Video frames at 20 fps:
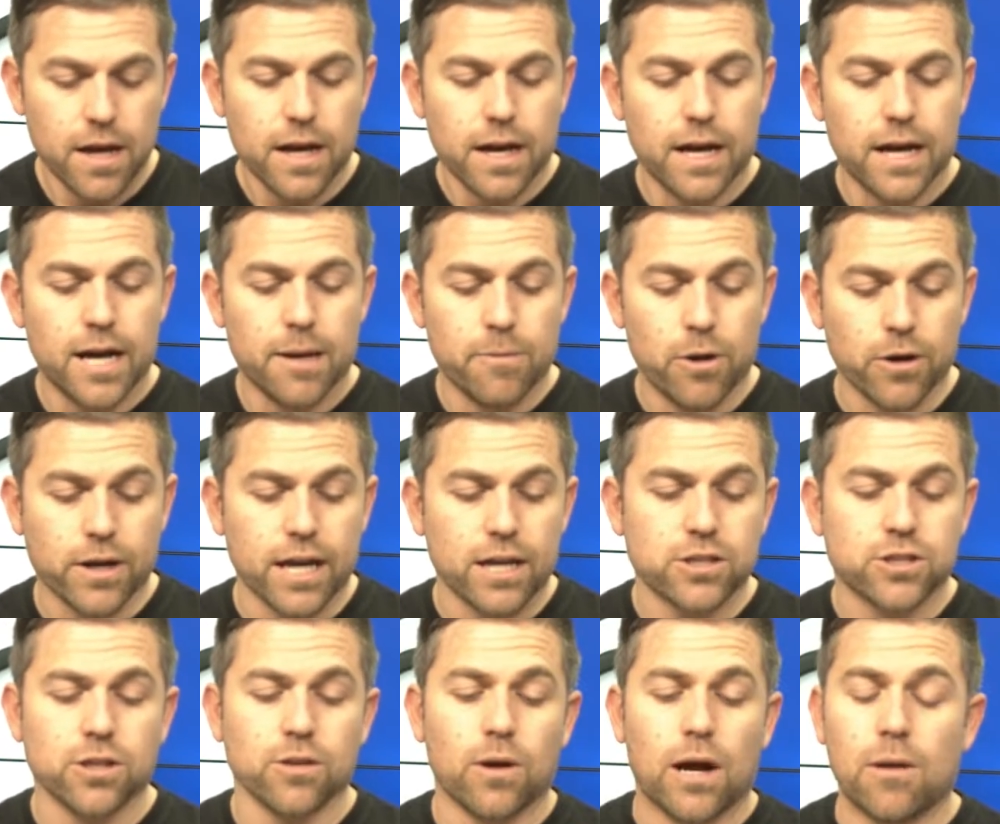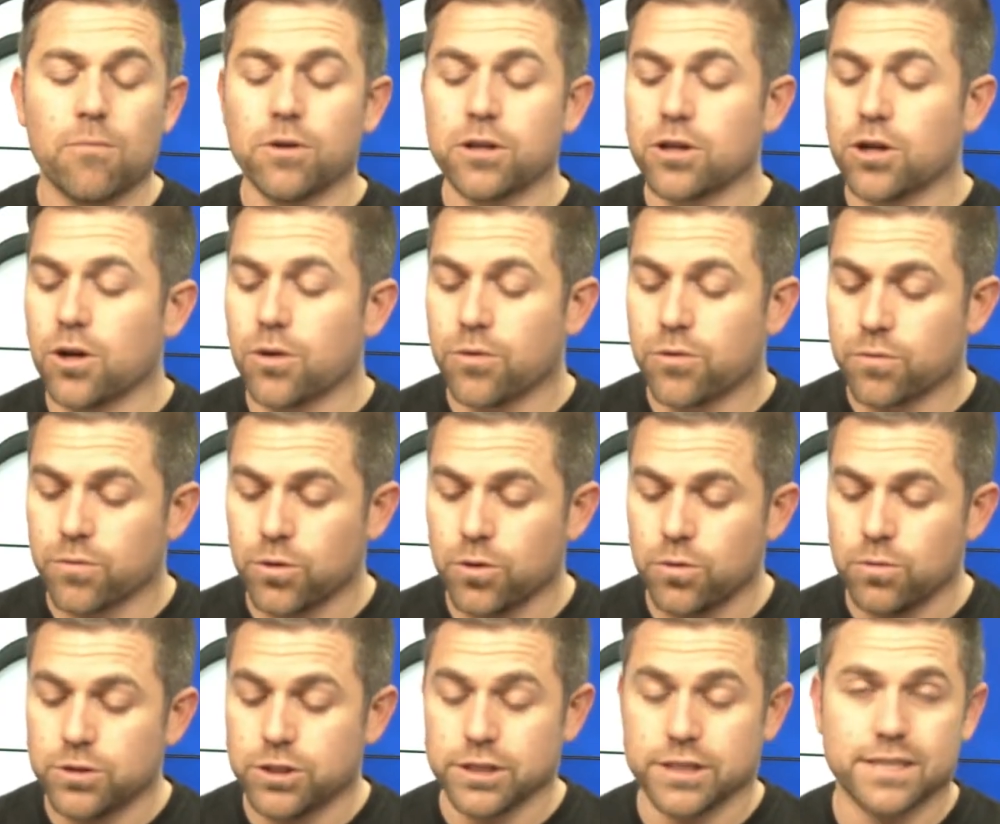Okay, so I'm going to go
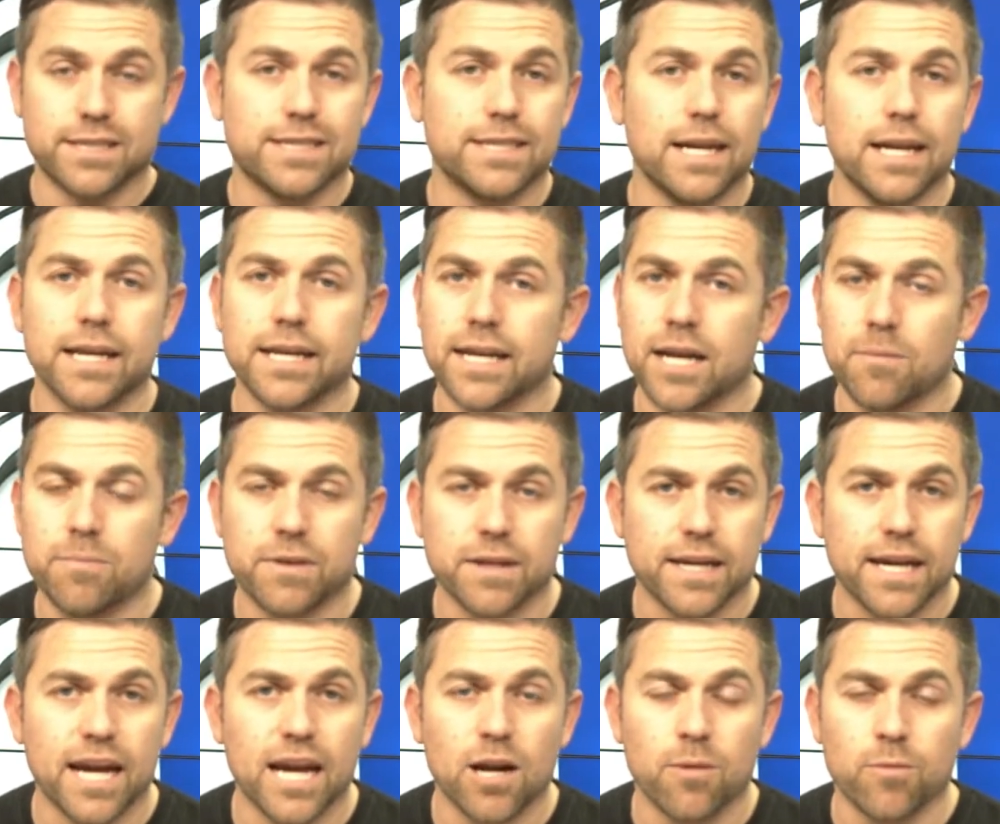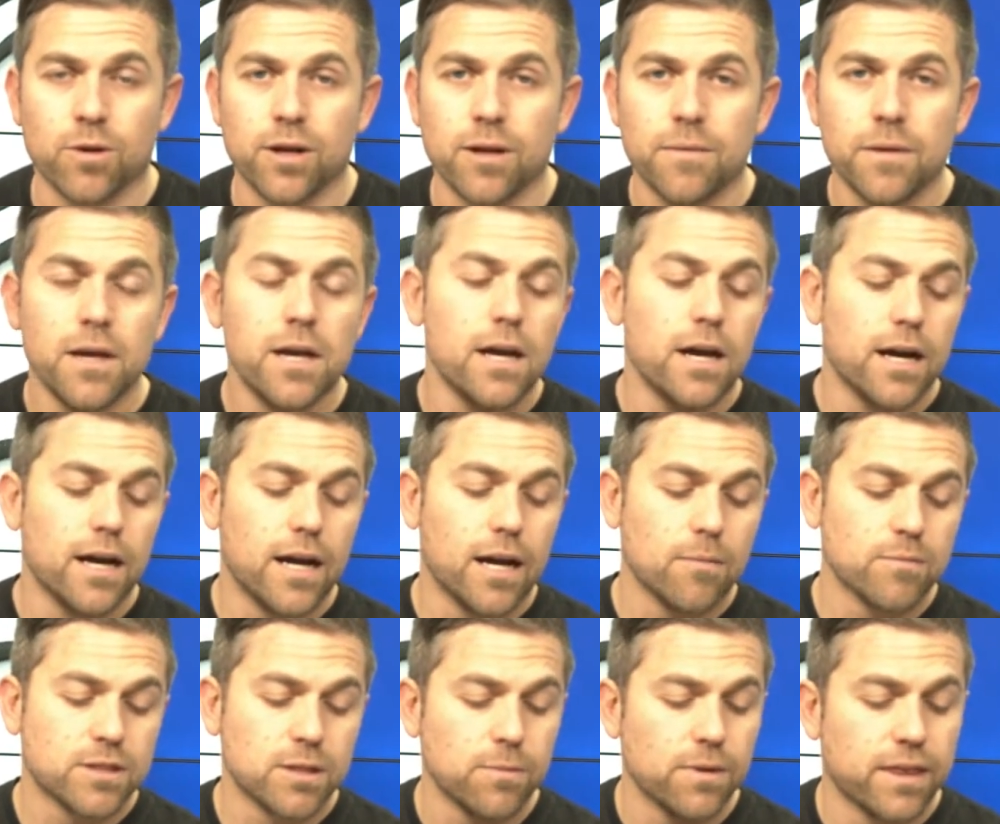through just setting up the camera,
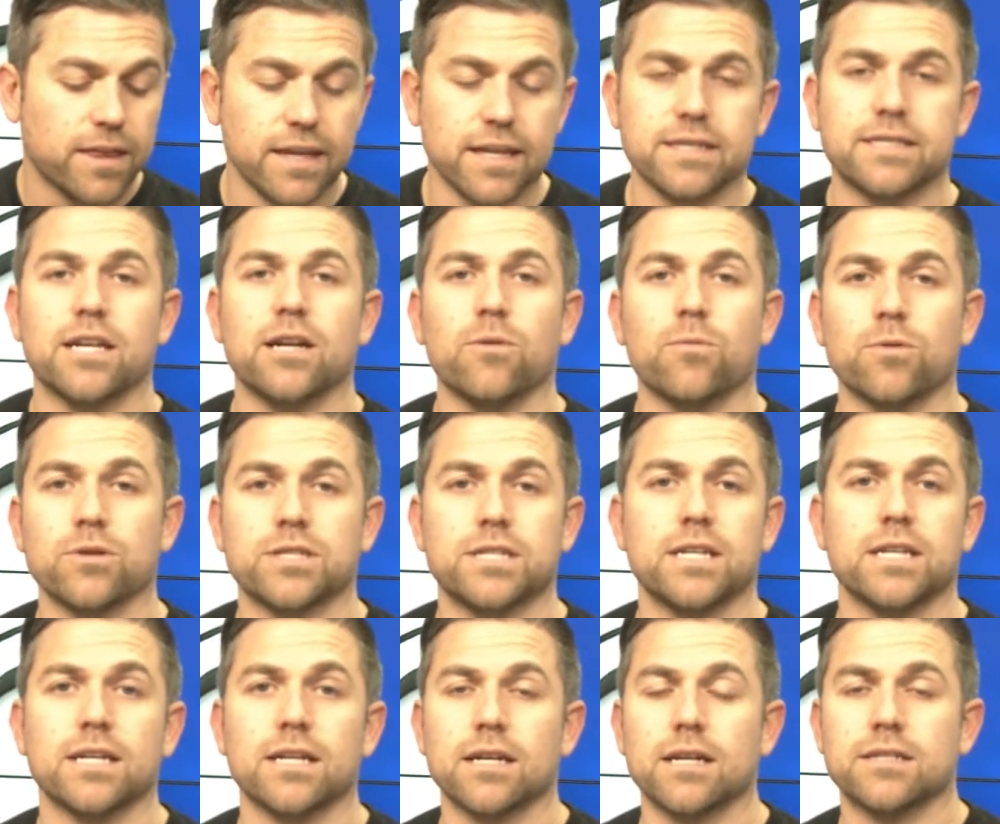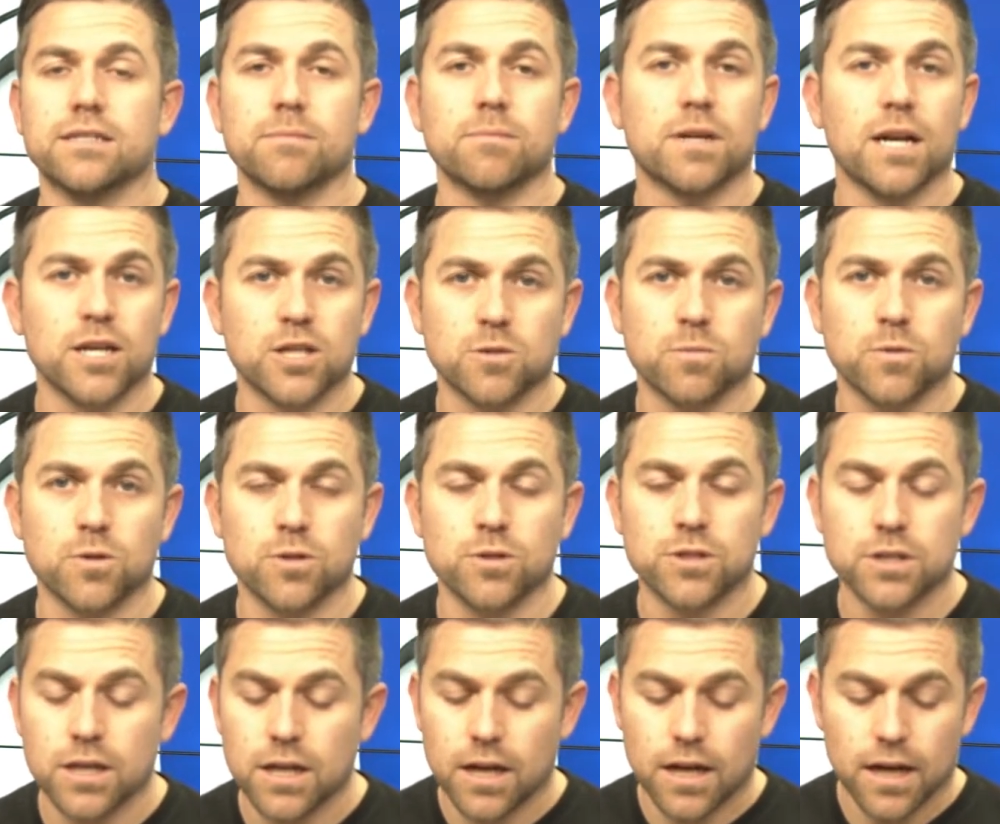some of the things that we're seeing some customers